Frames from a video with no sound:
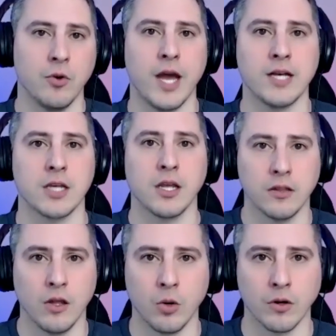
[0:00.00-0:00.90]
has a
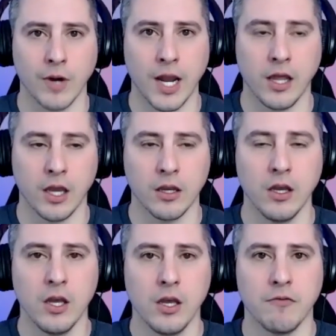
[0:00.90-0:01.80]
lower rating
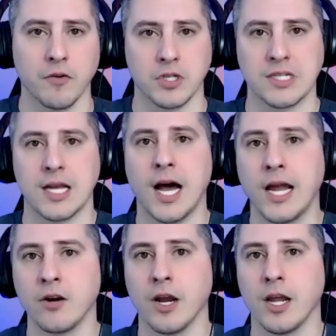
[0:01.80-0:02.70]
versus a
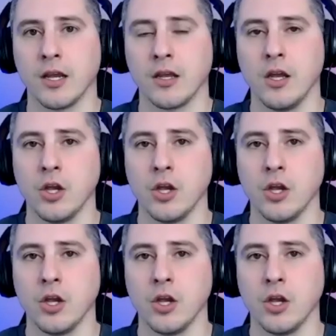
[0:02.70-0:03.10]
higher rating,